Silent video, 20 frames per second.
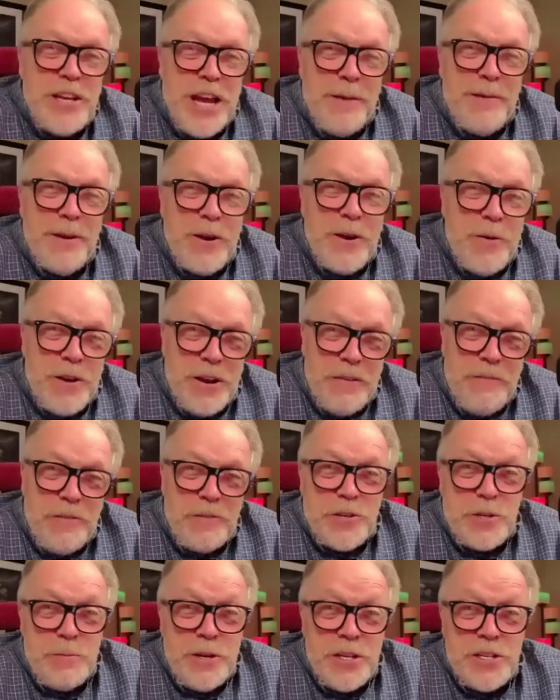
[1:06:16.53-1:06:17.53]
time ago when I
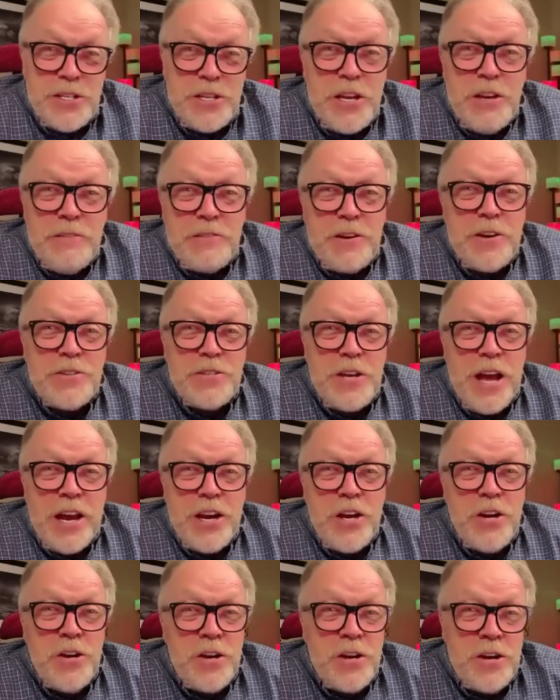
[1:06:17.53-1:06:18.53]
first met Steve, because I
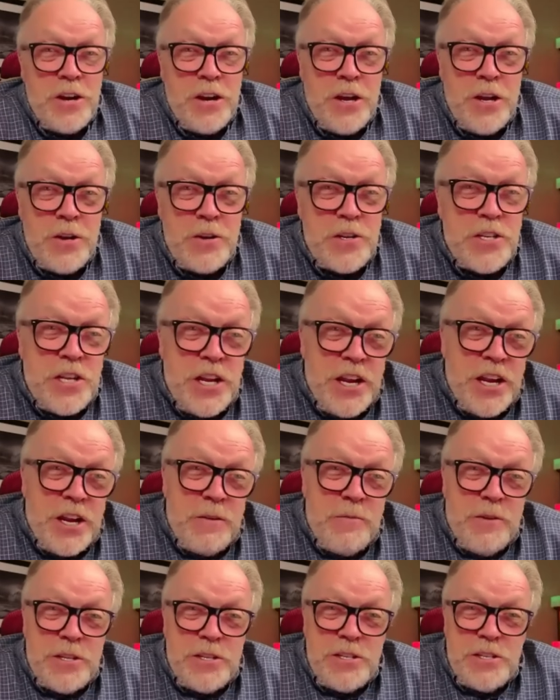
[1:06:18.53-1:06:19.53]
couldn't
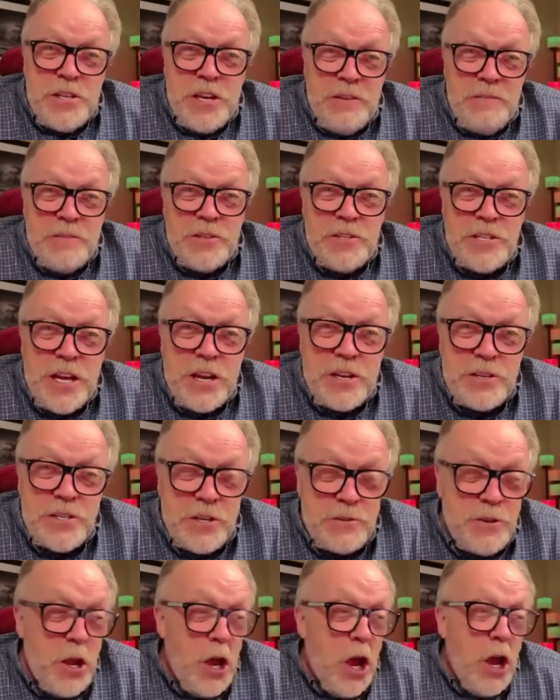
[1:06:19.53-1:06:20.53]
understand what Steve would say. It
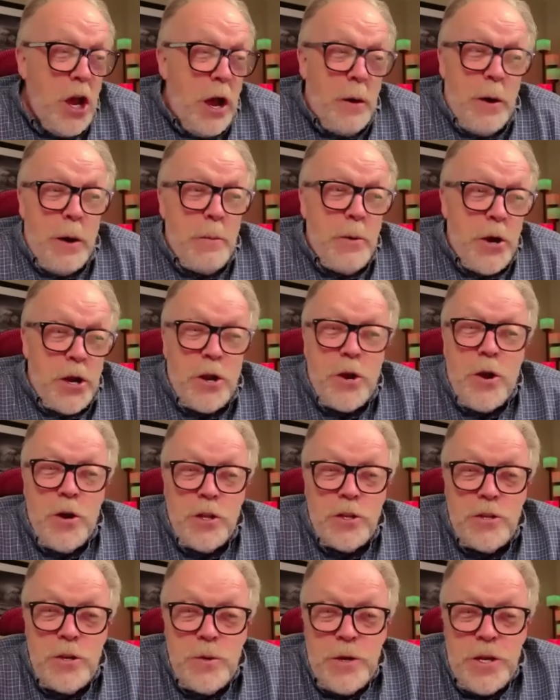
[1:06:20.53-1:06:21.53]
says, oh, I'm going to
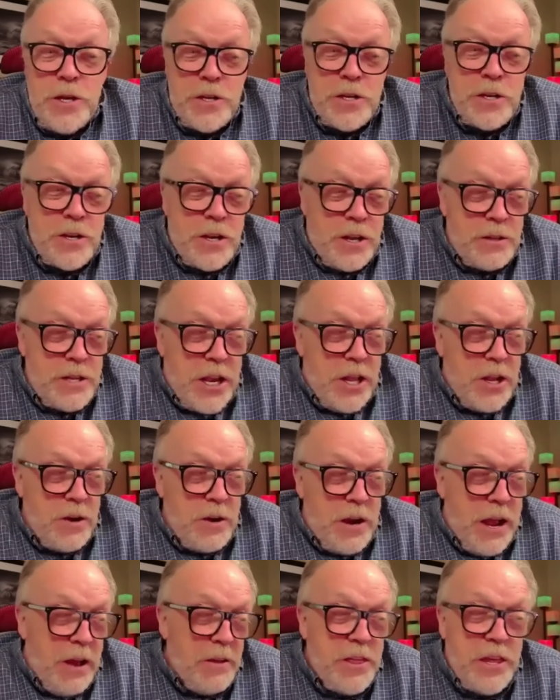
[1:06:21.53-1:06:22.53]
call Dewey and tell
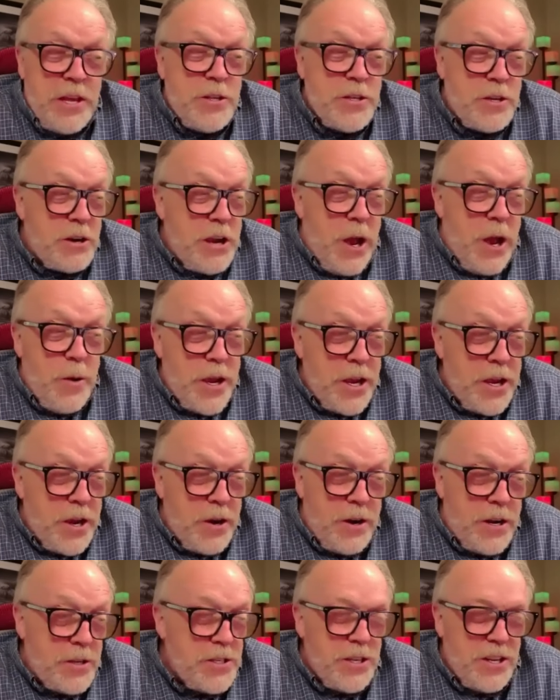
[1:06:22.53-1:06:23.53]
her how things are going
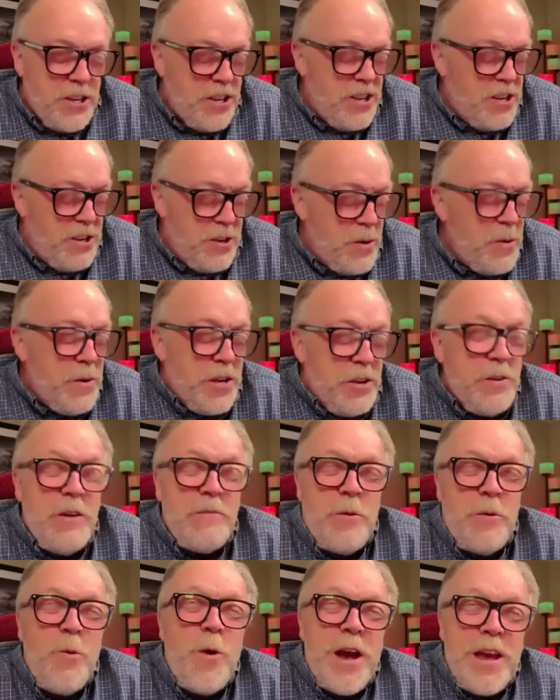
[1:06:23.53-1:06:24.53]
here. And I said, Dewey, you
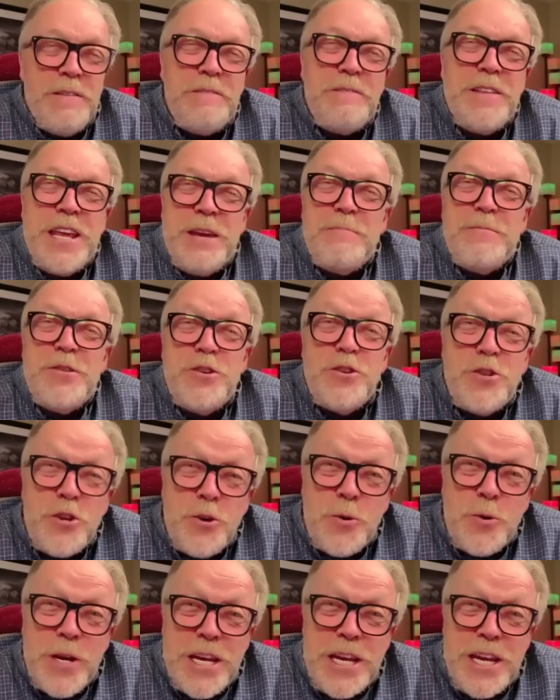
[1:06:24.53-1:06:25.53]
have a wife named
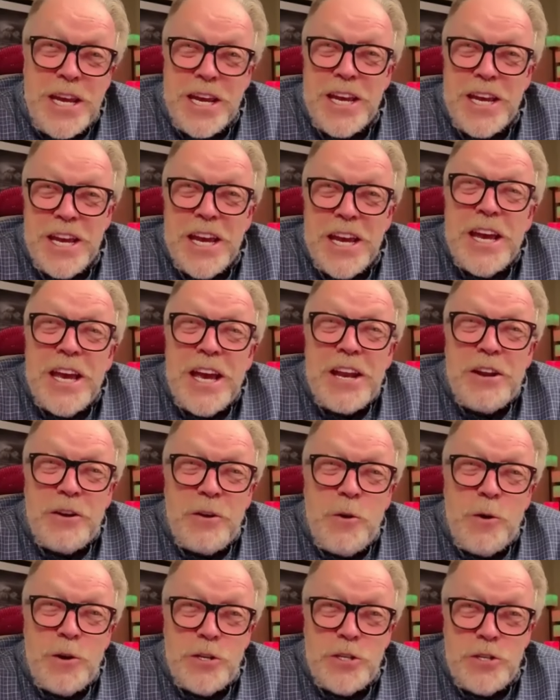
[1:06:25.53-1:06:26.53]
Dewey? And of
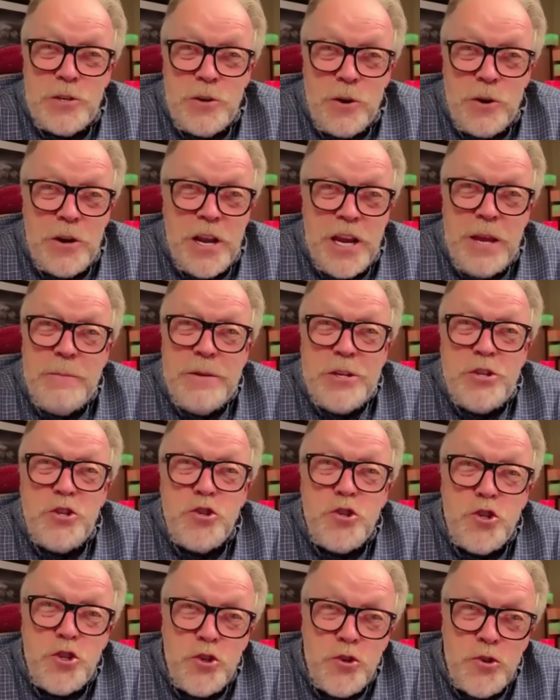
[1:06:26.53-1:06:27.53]
course, her name is
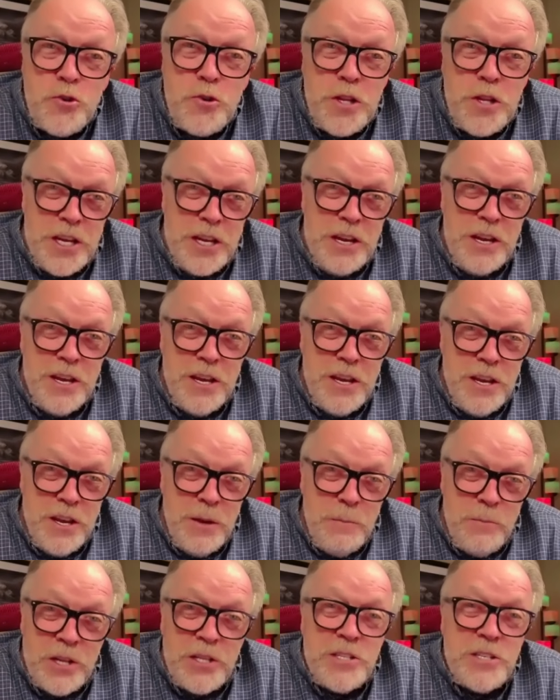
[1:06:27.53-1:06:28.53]
Julie,
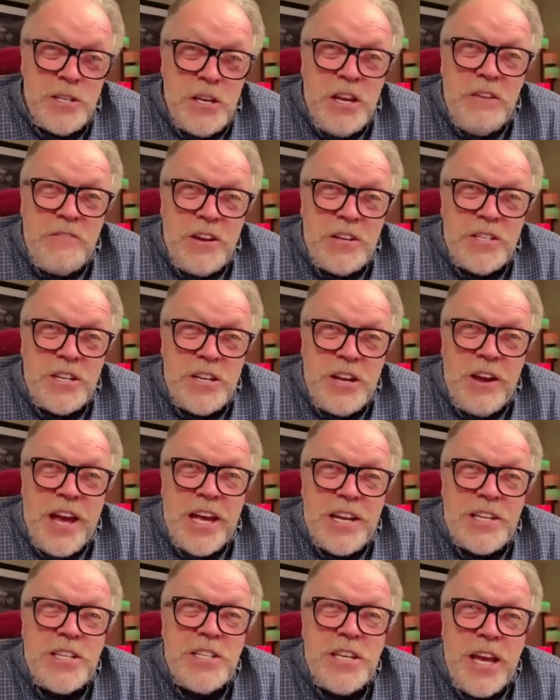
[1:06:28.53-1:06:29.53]
but Steve doesn't know
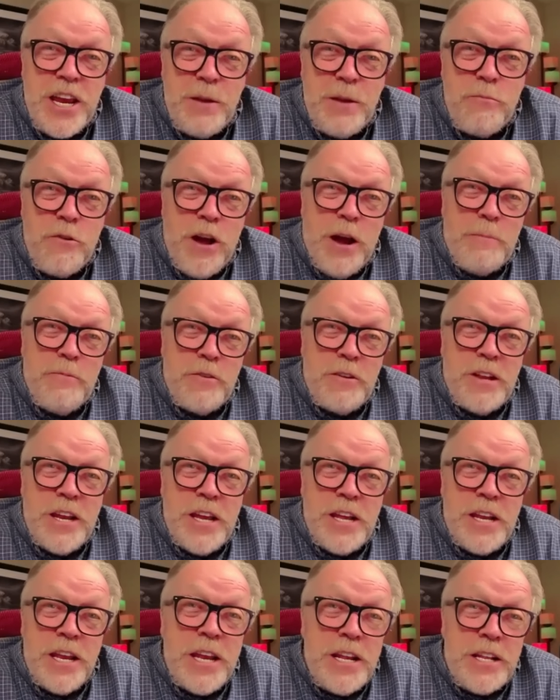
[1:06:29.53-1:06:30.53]
how to say it
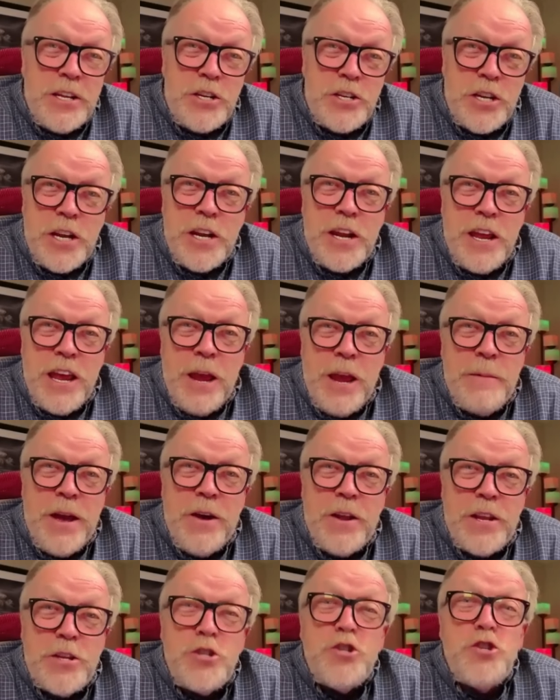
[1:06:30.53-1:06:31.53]
properly in English, and it came
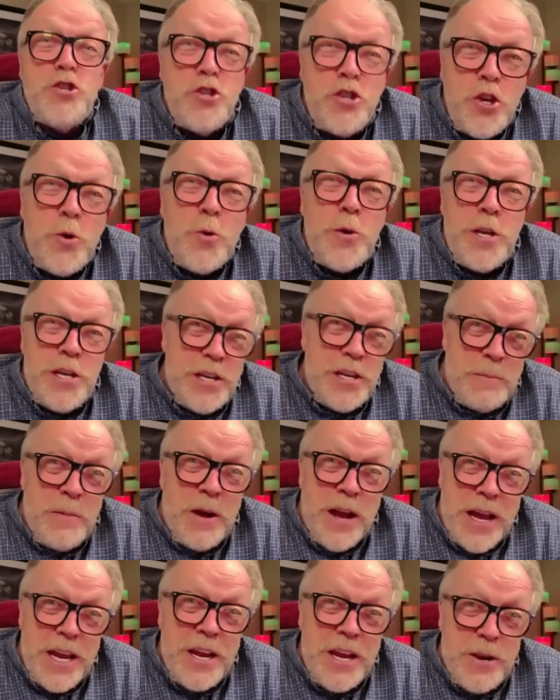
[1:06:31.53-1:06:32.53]
out as Dewey in
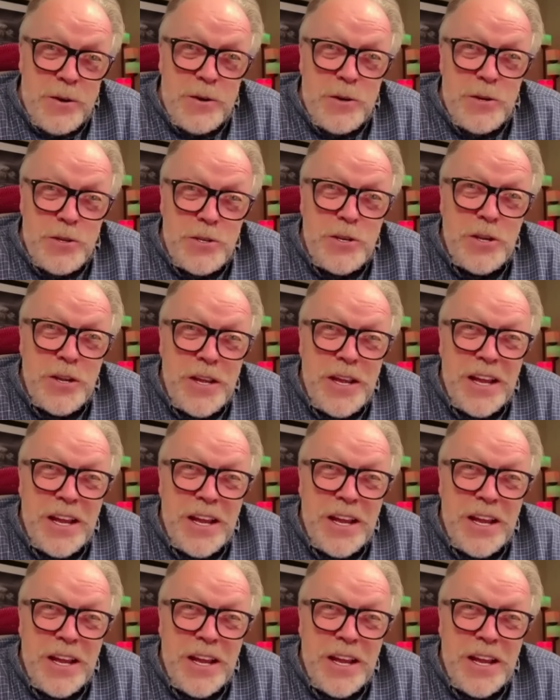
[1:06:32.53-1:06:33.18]
my ears.